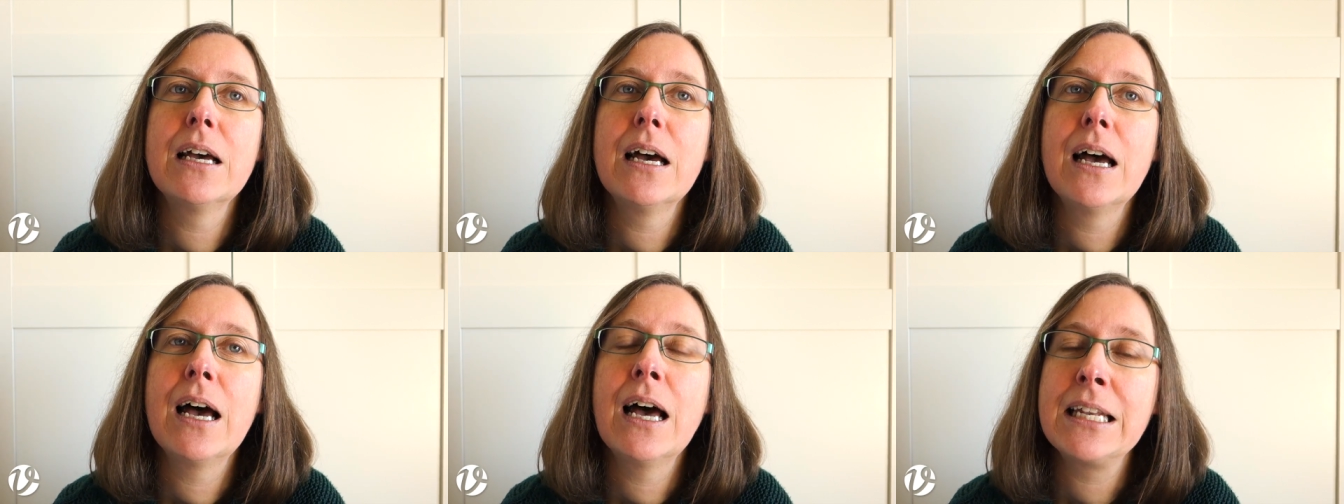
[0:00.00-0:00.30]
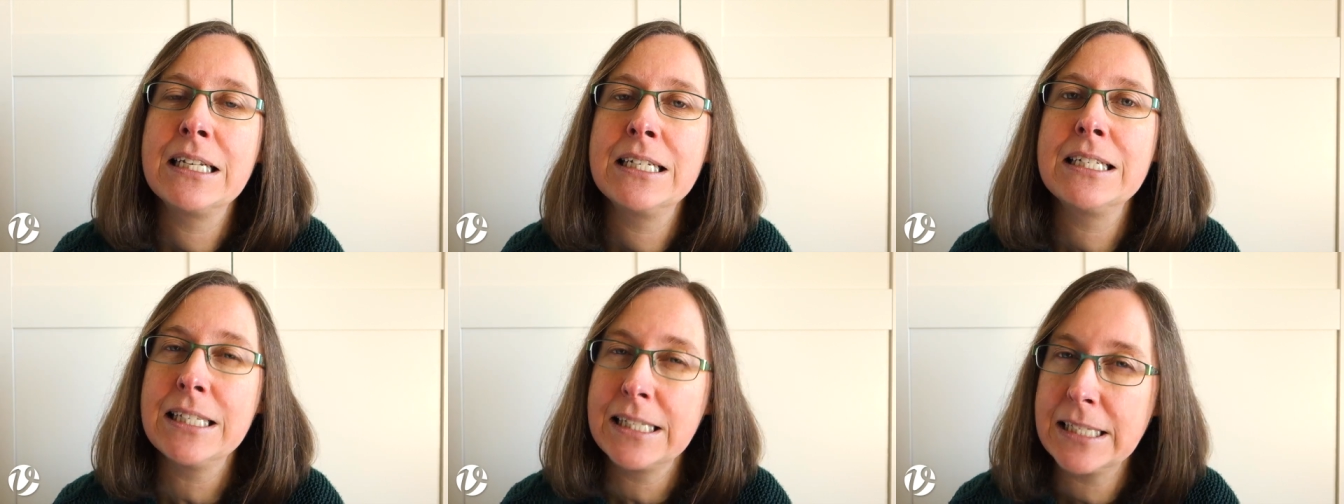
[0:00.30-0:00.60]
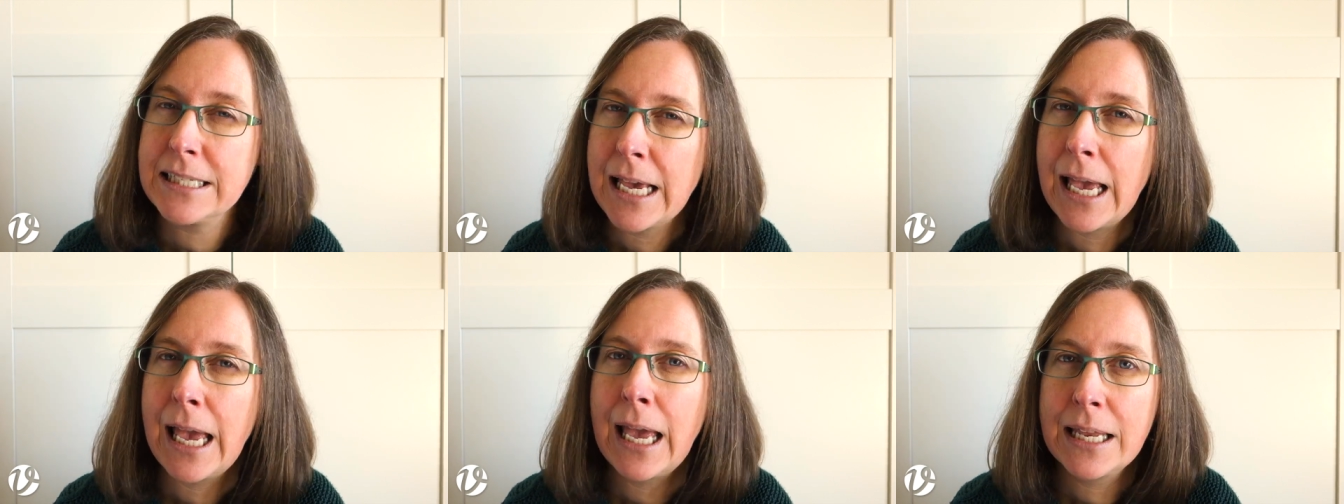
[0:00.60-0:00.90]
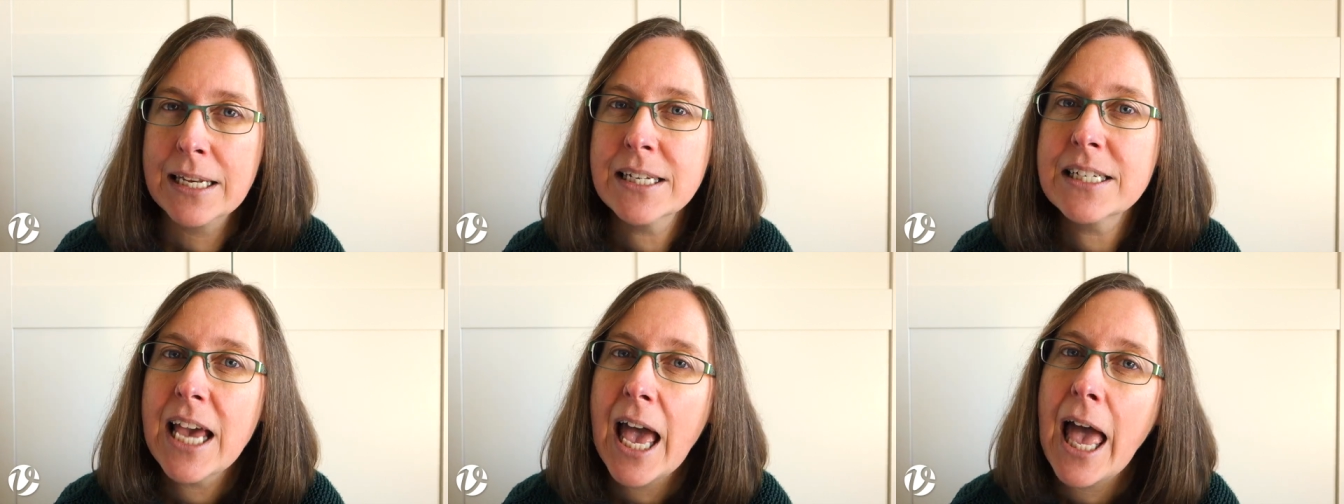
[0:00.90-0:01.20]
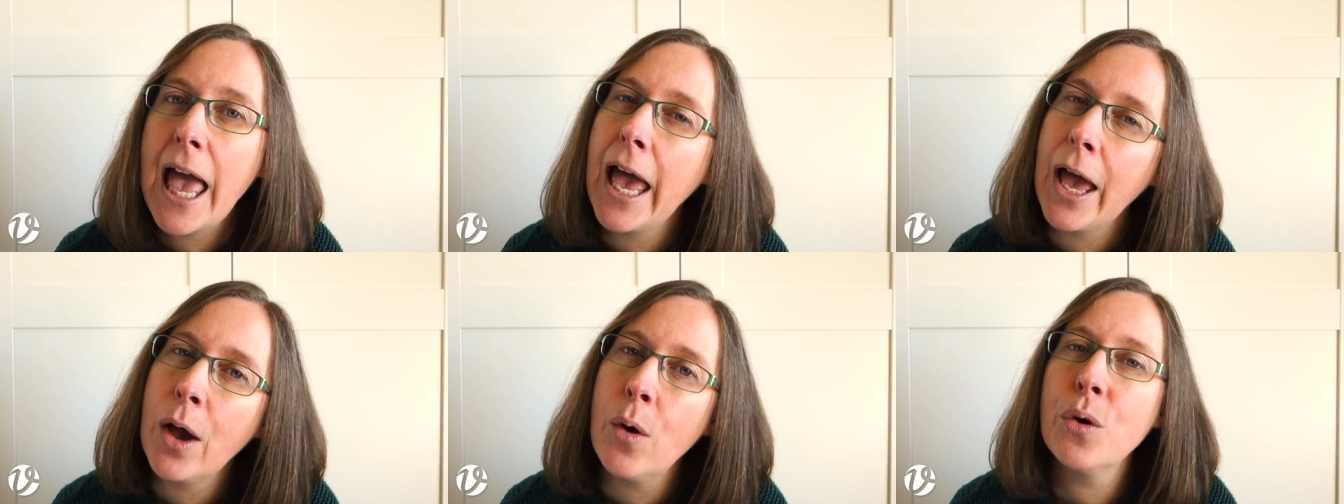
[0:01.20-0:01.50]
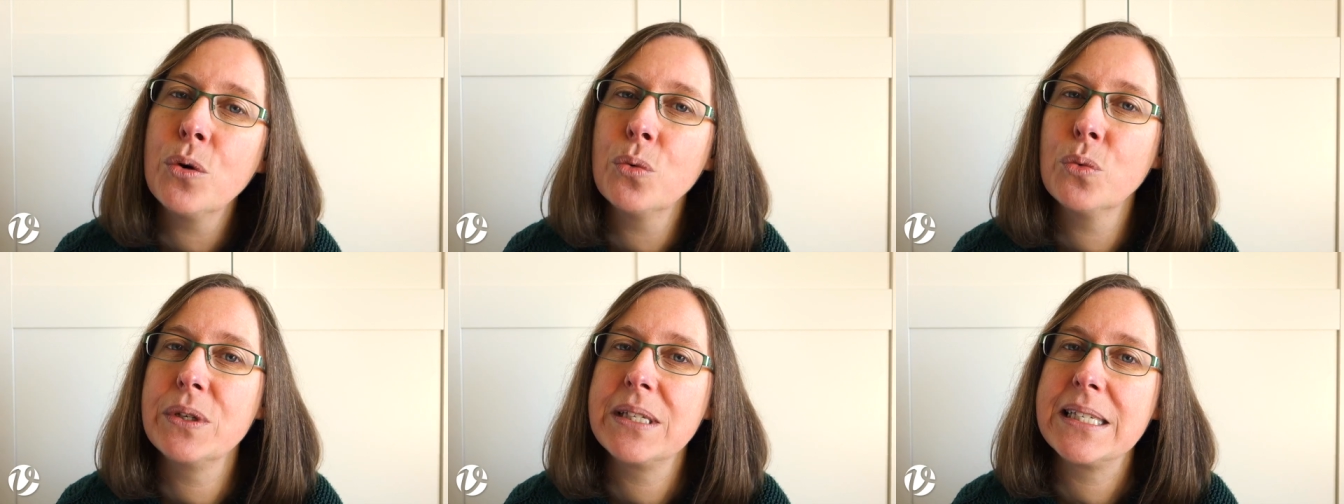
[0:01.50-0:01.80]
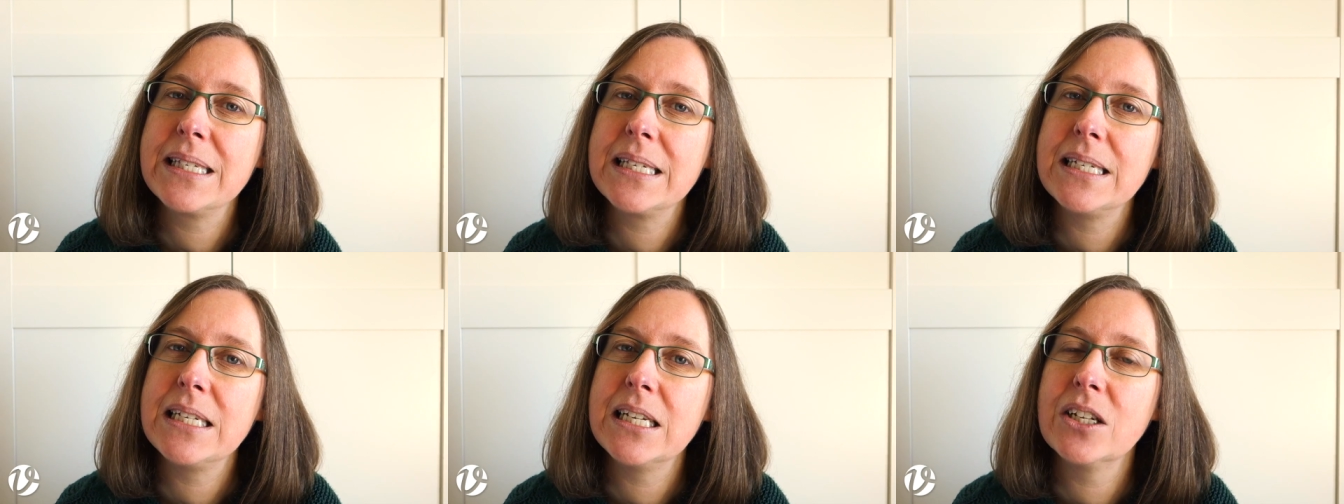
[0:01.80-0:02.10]
understand how it was
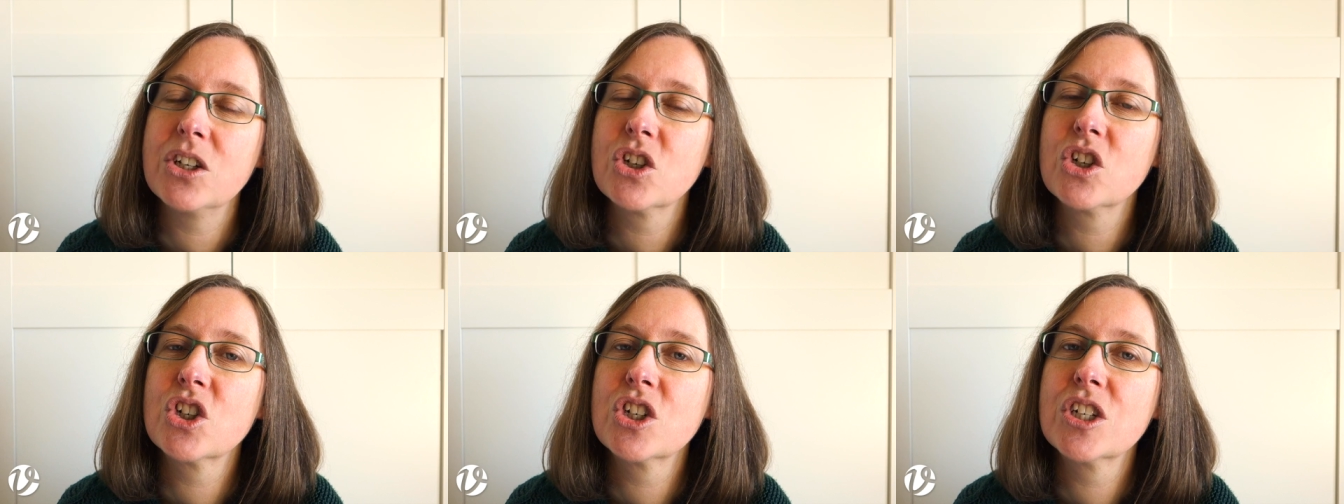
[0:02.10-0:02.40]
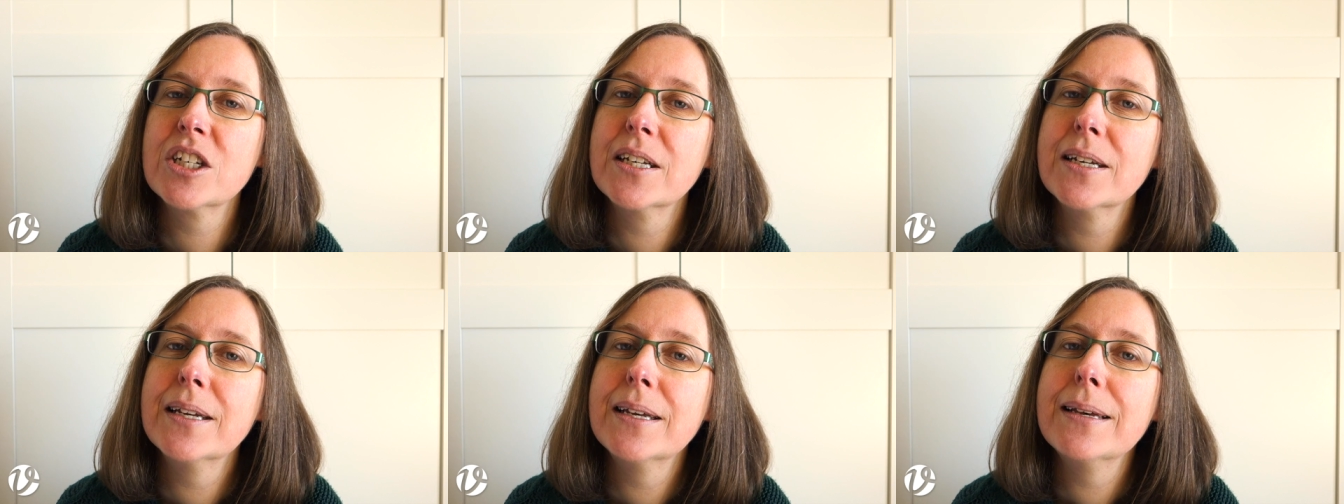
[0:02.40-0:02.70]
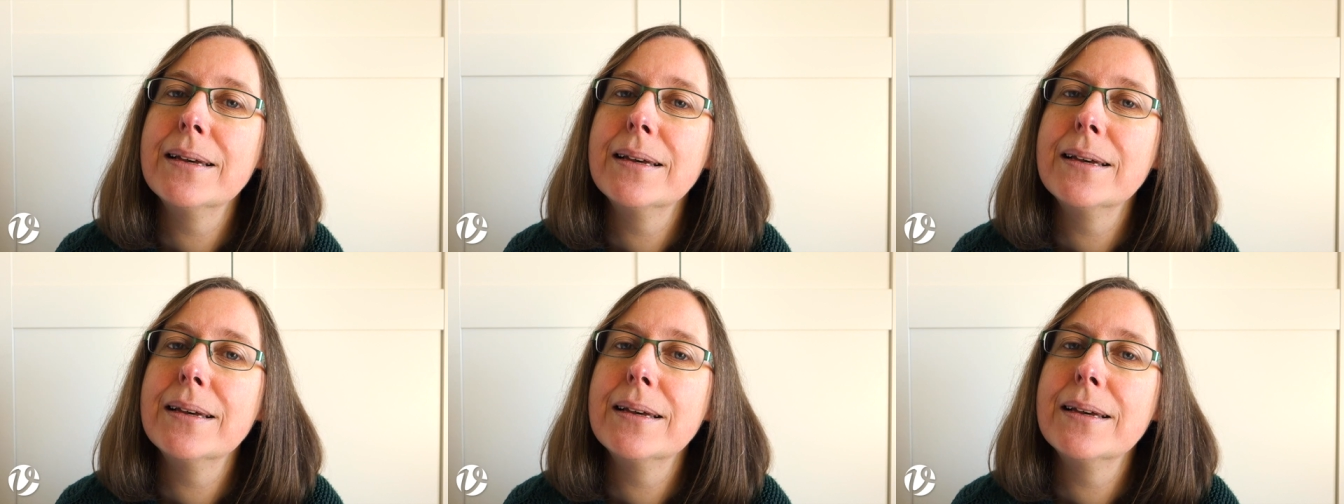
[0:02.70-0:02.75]
stitched